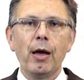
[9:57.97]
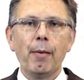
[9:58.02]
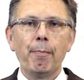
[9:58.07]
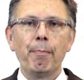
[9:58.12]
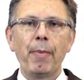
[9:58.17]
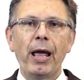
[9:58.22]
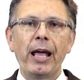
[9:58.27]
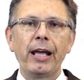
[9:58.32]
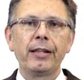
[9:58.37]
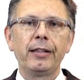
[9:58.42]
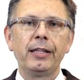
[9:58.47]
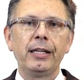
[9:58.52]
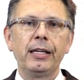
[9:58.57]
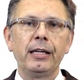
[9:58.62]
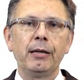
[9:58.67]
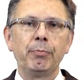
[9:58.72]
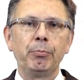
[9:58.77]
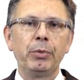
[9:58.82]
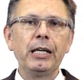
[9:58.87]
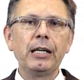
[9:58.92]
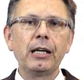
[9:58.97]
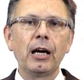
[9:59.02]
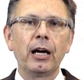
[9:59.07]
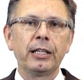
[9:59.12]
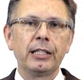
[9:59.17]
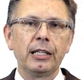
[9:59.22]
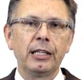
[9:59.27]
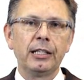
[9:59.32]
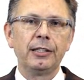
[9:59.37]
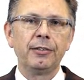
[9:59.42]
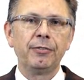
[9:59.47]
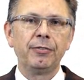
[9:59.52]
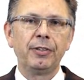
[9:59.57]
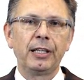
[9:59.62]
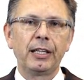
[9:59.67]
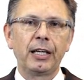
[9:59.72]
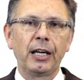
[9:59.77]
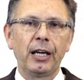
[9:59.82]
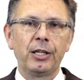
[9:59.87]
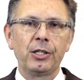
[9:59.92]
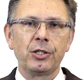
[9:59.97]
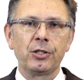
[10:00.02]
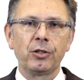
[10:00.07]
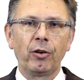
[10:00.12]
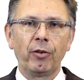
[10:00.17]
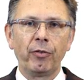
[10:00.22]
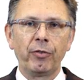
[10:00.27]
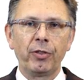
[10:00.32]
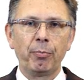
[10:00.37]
make the peak identification of